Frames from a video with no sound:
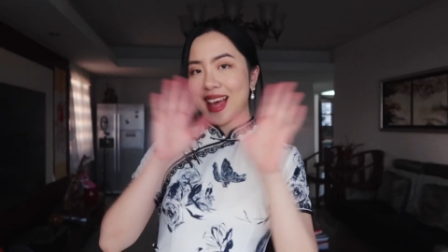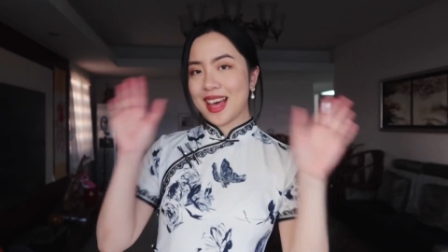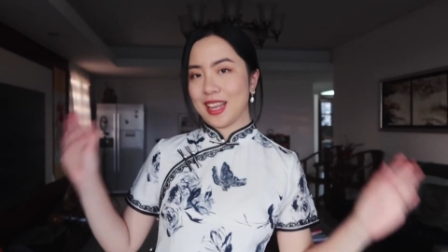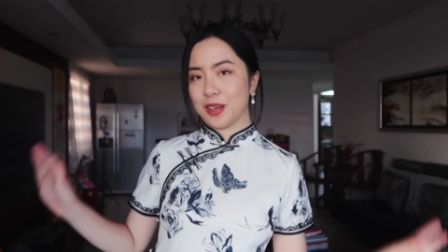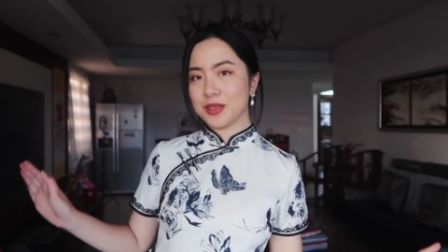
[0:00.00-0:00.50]

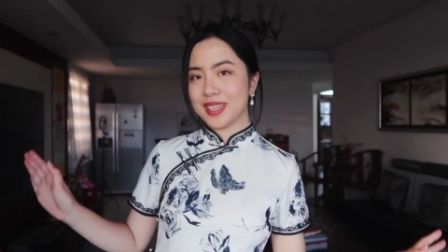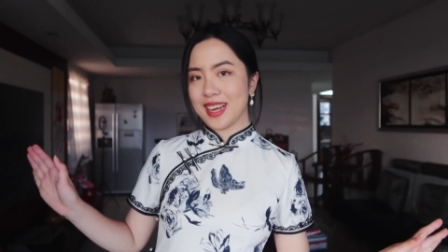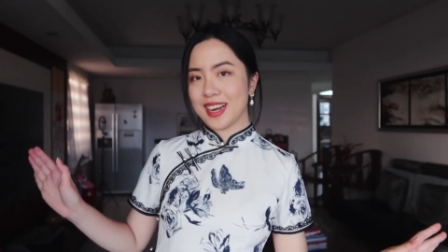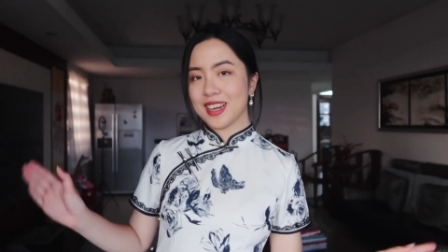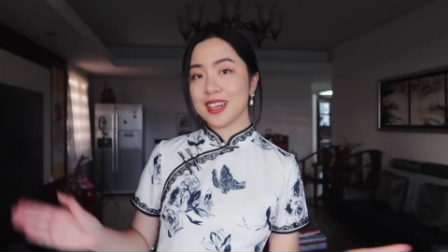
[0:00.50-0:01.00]
Hello
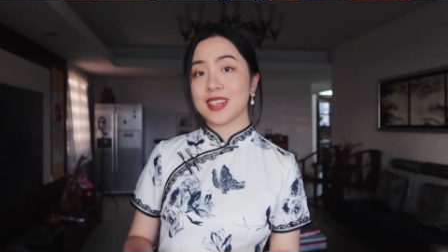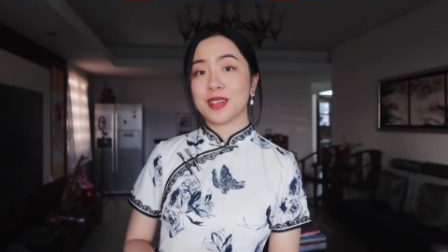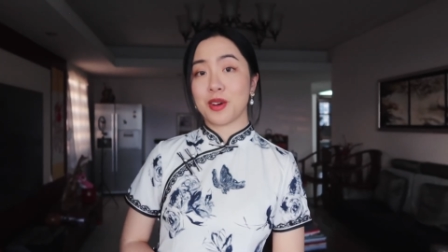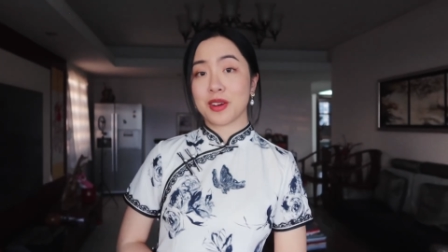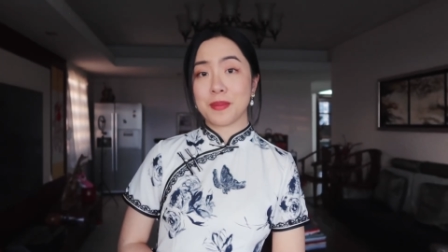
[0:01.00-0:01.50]
there!
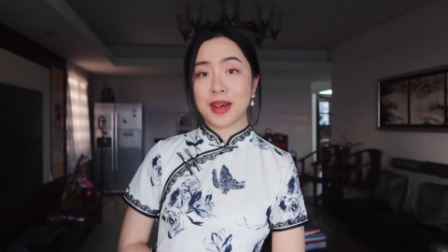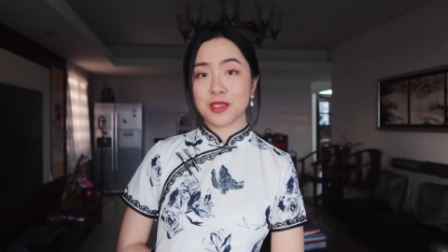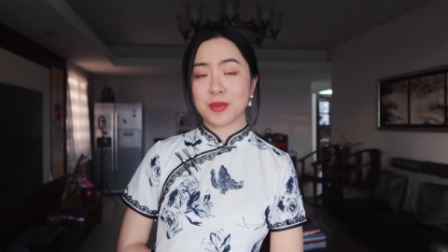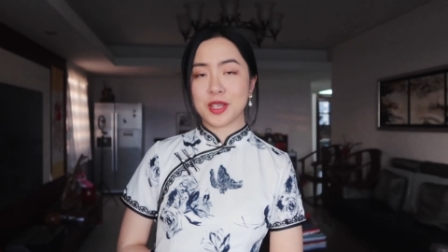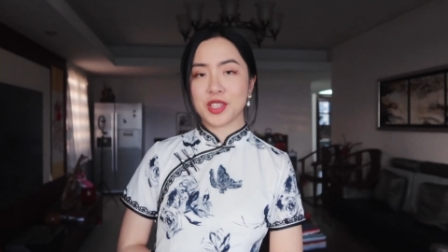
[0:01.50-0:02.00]
Welcome back
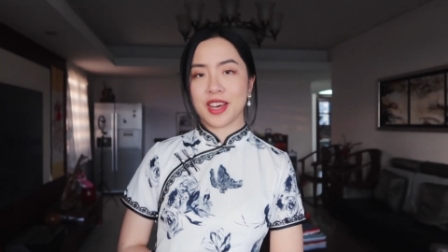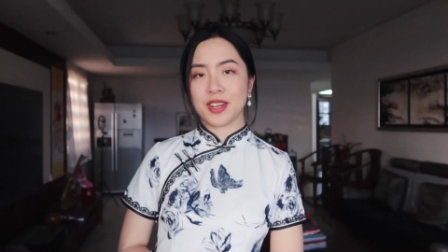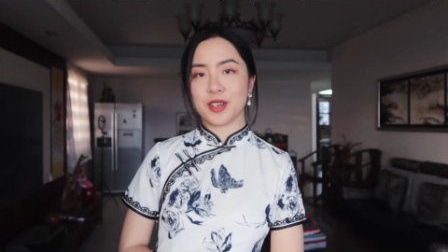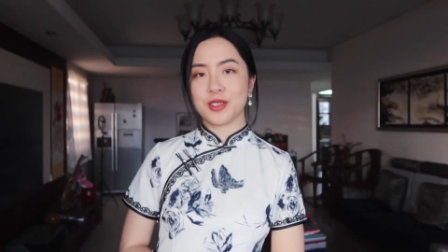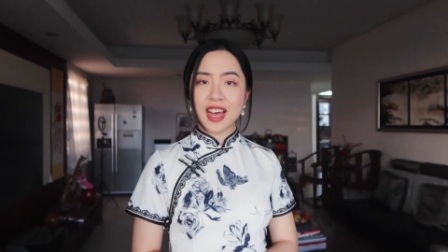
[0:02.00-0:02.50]
to my
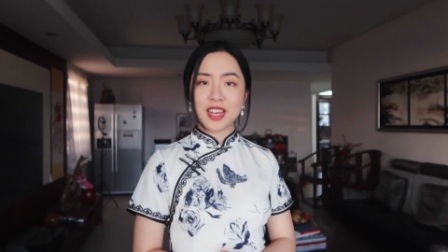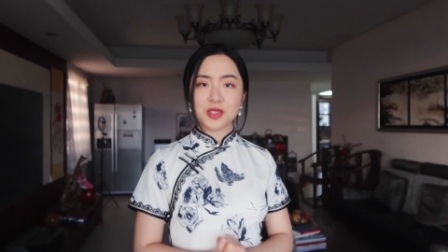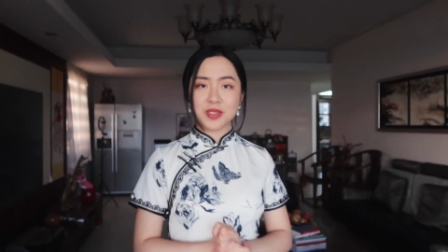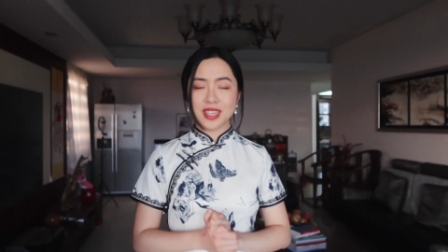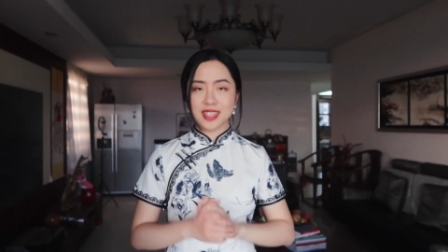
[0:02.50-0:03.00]
channel. As
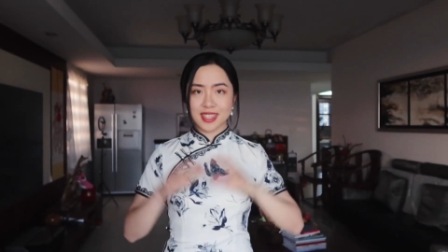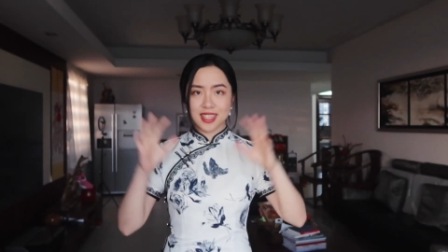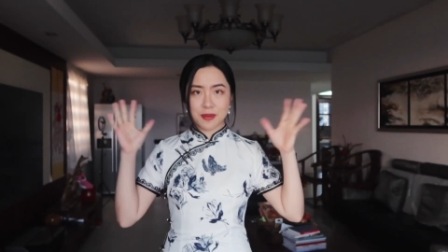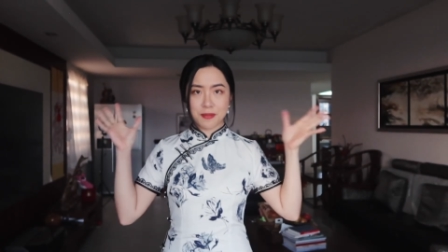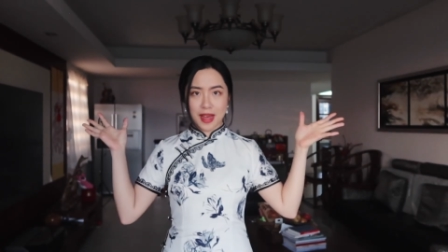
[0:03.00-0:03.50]
you can see,
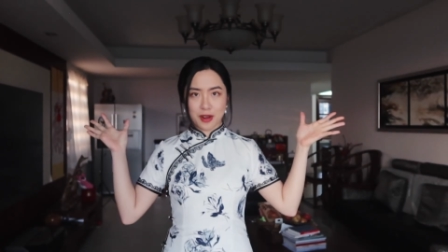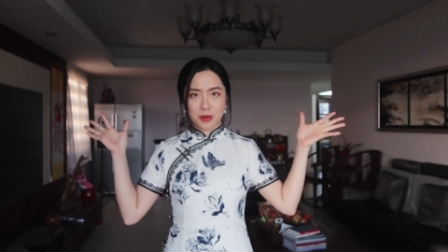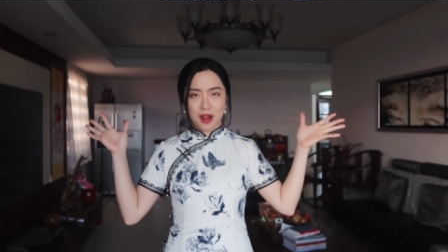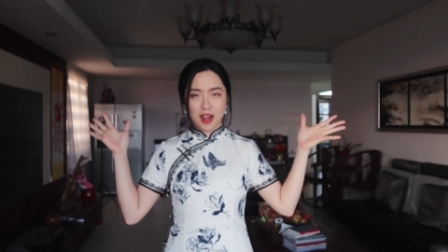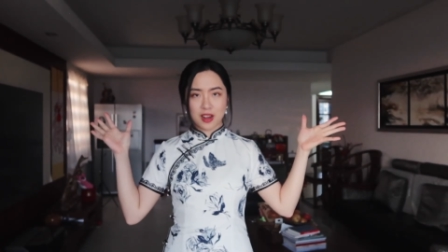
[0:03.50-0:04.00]
the
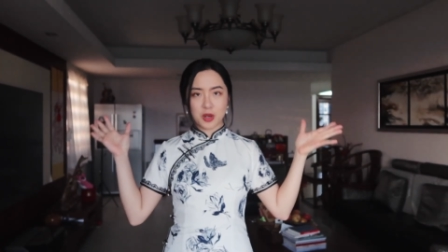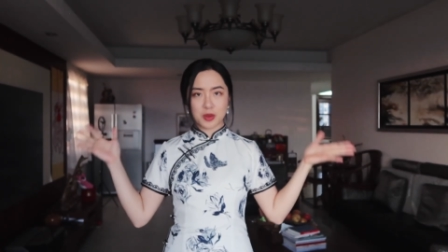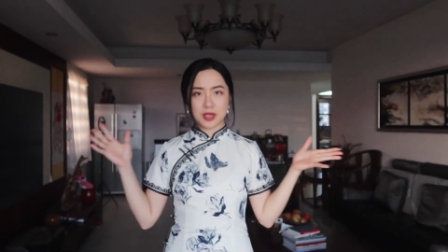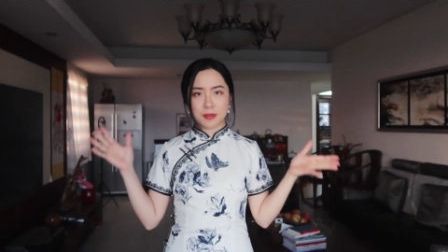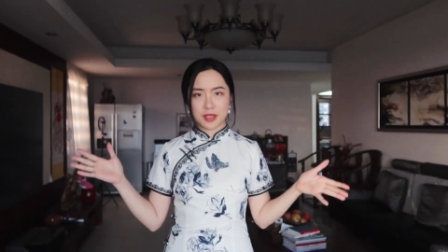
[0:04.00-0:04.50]
background
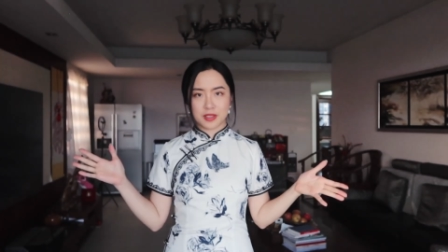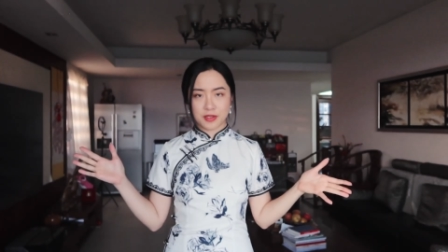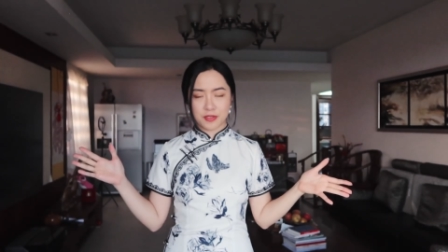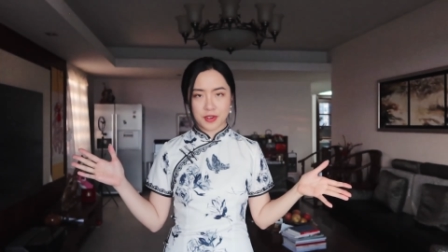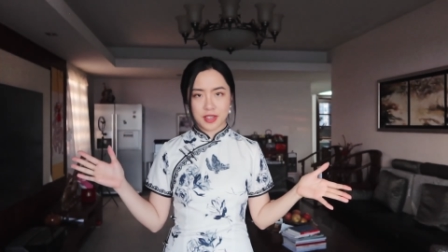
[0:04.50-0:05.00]
looks a bit
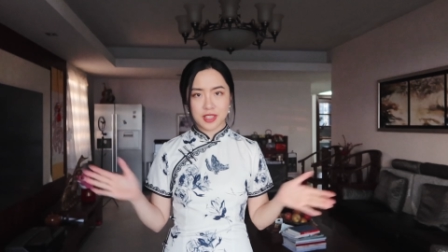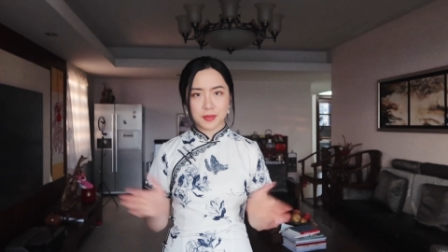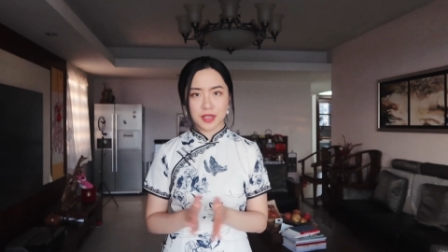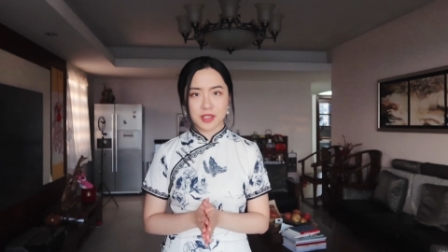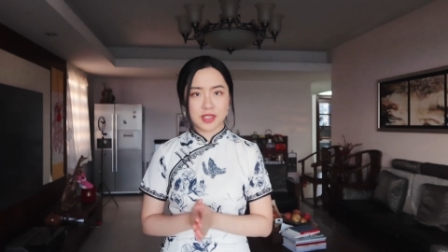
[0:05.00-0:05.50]
different
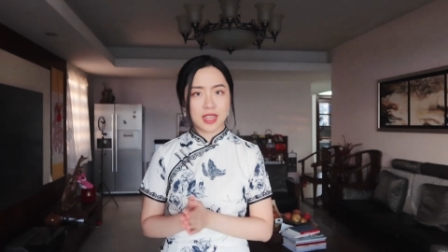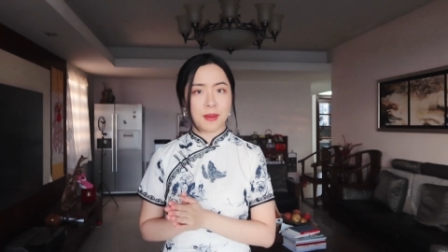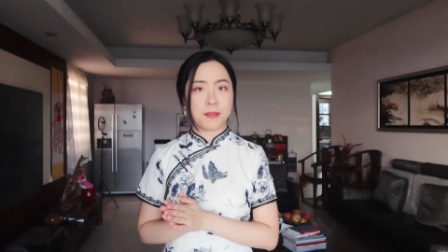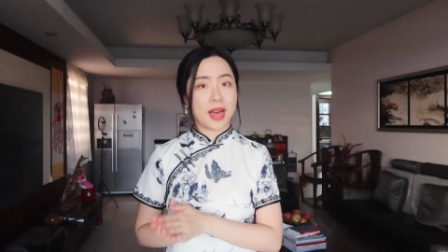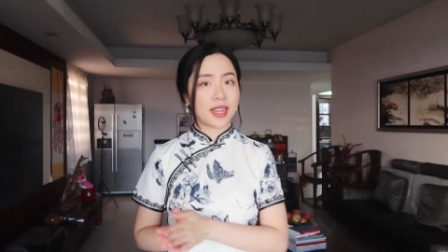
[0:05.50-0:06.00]
because
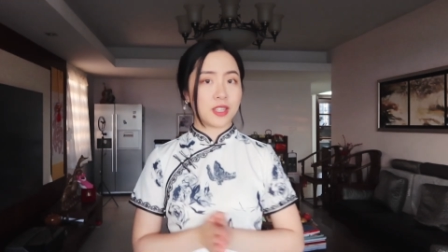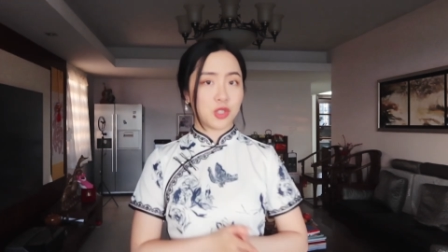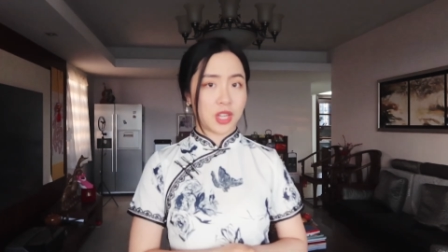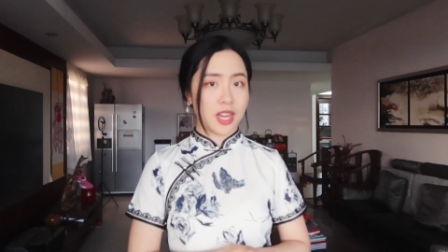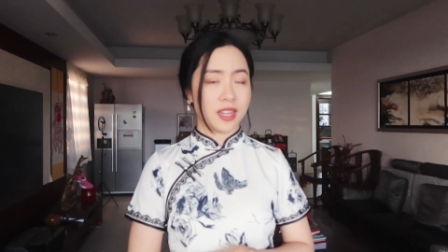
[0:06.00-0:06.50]
I'm back in
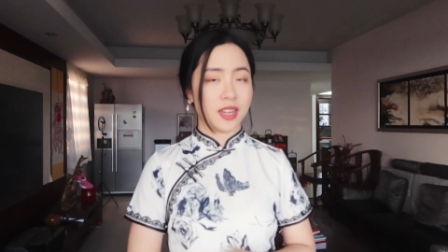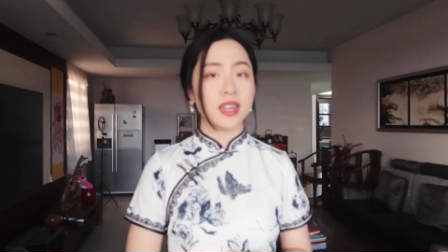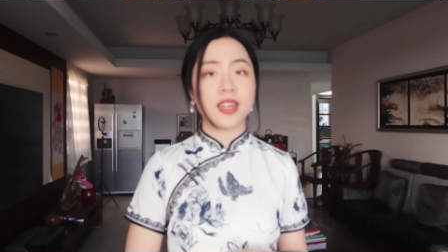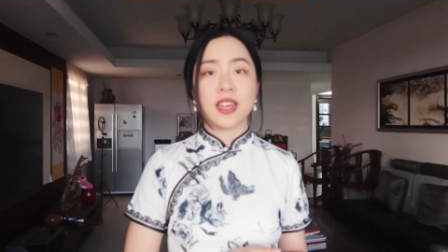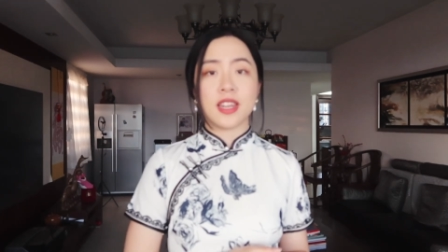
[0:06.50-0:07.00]
China,
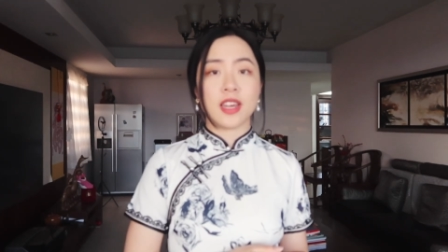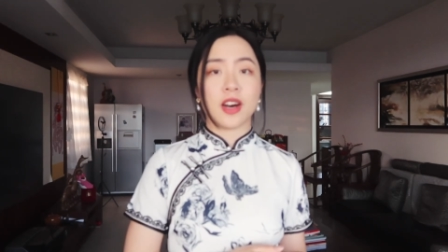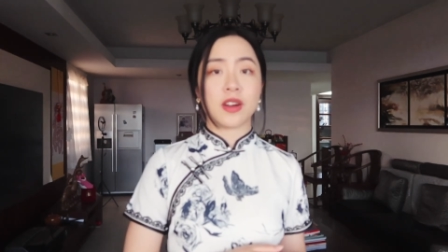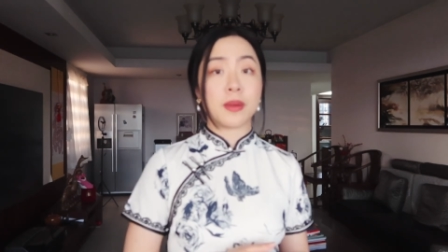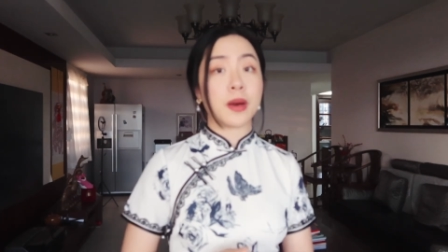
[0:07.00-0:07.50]

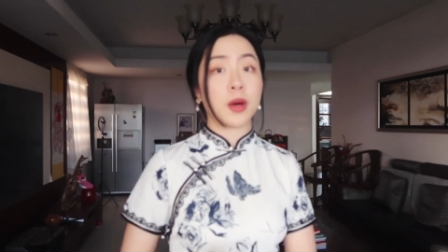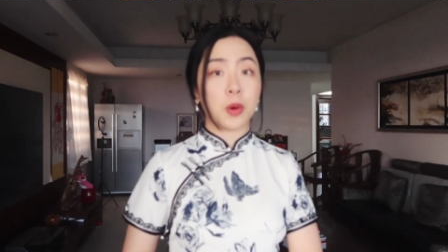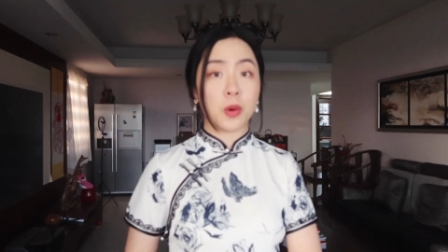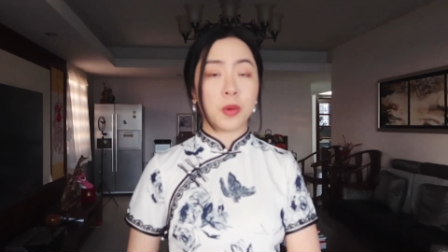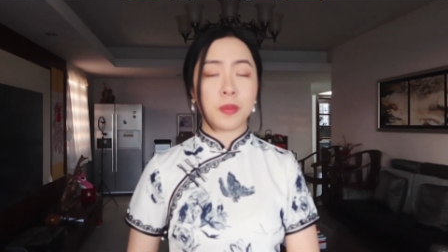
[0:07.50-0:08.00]
now in my
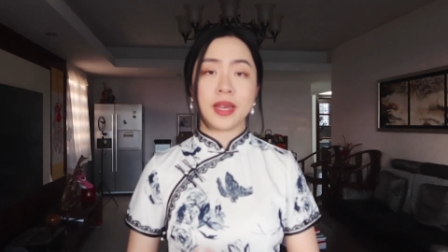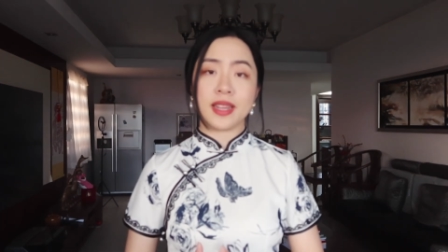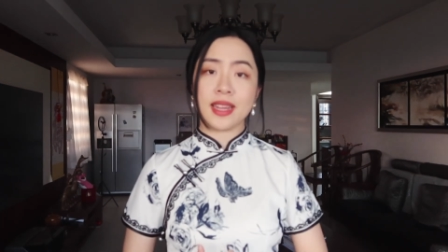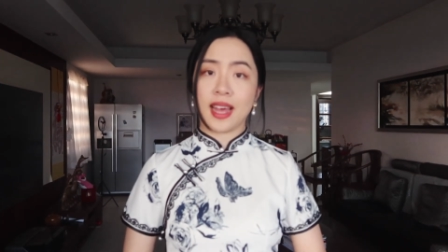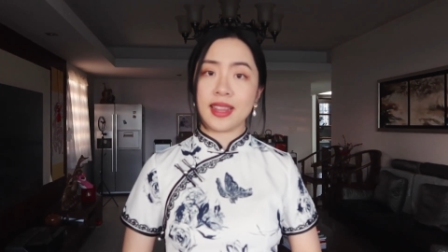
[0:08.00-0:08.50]
home
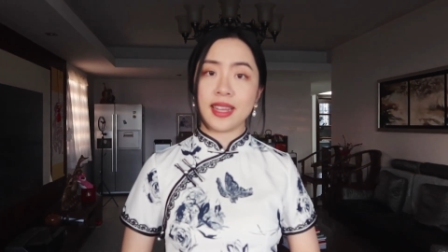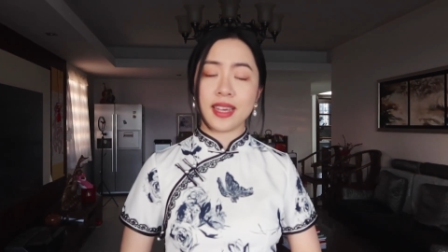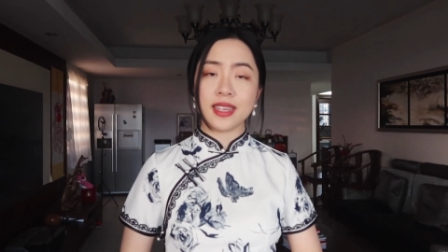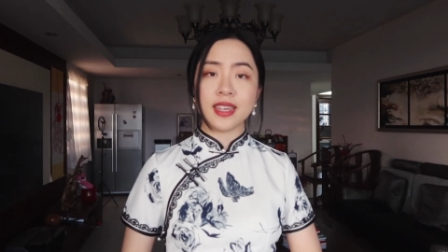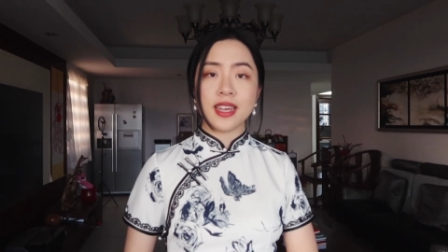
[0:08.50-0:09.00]
in Nanning.